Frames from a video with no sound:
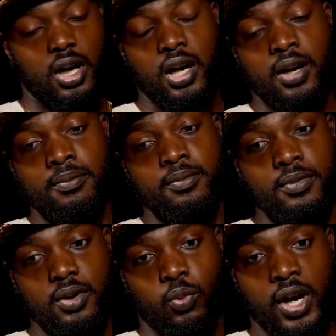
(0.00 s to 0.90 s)

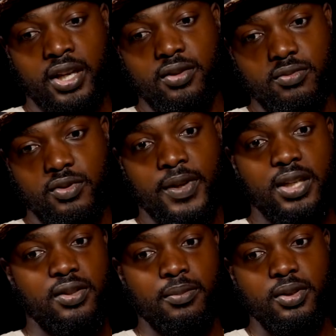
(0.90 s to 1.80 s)
um, white
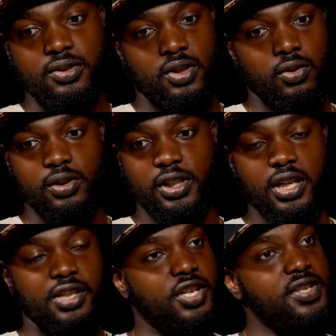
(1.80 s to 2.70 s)
victim,
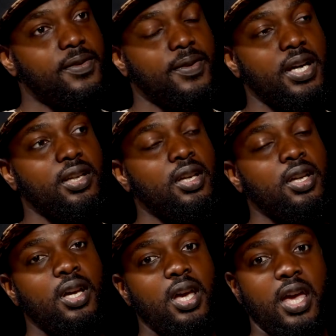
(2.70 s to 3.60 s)
totally unjustified,
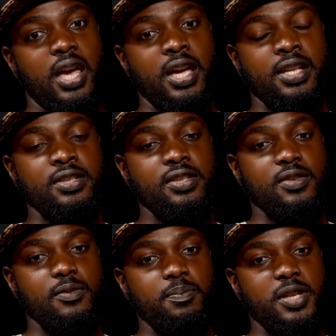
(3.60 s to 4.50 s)

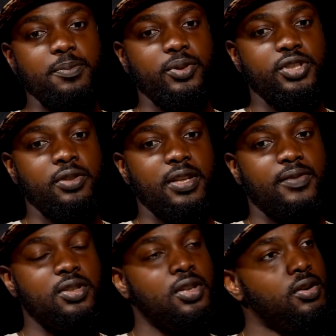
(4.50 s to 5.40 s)
and people don't
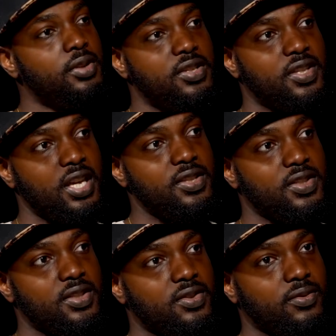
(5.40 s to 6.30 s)
even know these
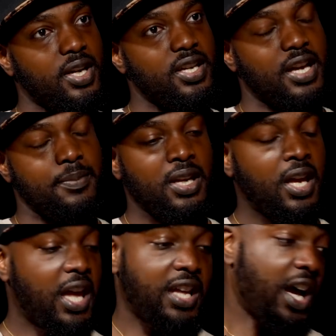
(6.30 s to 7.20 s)
cases, right? I mean,
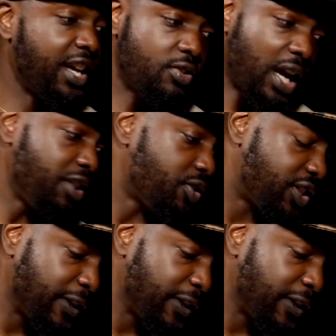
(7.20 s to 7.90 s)
and I I used